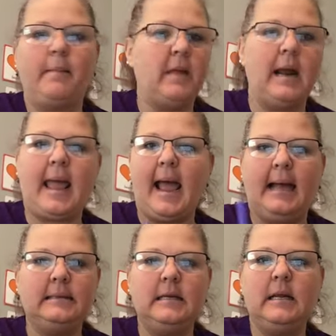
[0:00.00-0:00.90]
I'm not
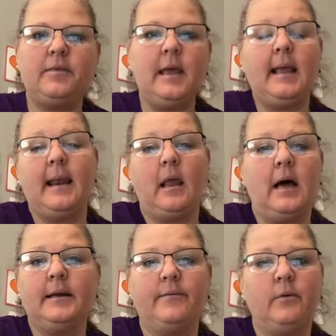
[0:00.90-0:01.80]
adding anything, a
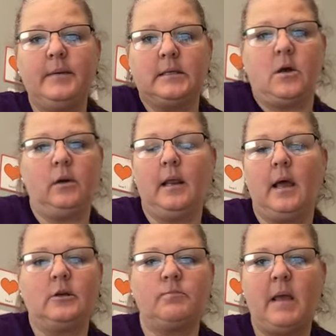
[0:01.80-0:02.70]
lot of them is only
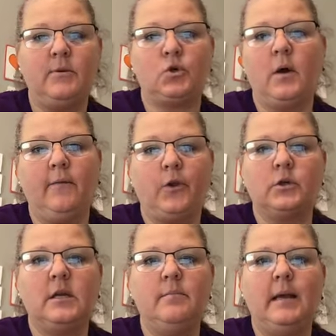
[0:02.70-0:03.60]
like maybe 12,
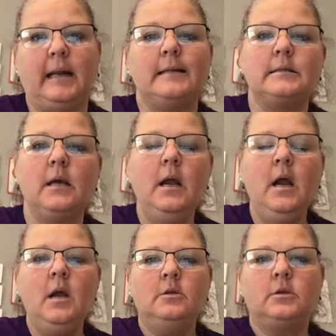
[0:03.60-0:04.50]
13 minutes.
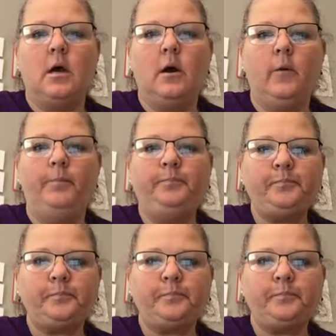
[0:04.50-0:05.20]
So,